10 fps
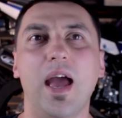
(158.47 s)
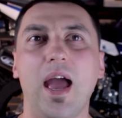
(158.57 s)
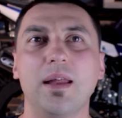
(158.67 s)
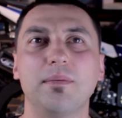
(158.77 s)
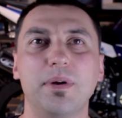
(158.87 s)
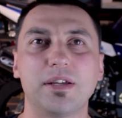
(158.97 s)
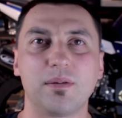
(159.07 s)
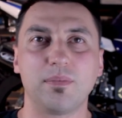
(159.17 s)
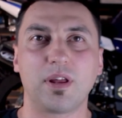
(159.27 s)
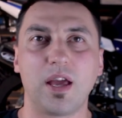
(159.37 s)
and best
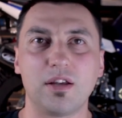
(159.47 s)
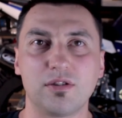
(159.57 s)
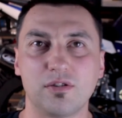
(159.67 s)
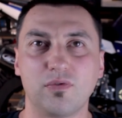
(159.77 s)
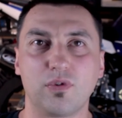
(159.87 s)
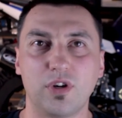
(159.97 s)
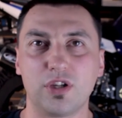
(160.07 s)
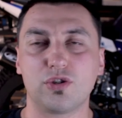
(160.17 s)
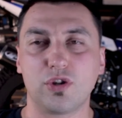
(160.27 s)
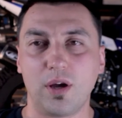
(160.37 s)
applications for
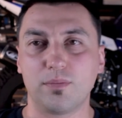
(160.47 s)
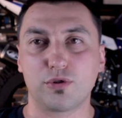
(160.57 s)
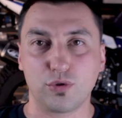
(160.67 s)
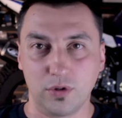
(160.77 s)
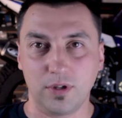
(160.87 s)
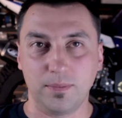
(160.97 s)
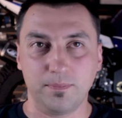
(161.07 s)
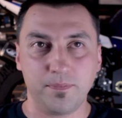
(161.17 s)
each type shortly.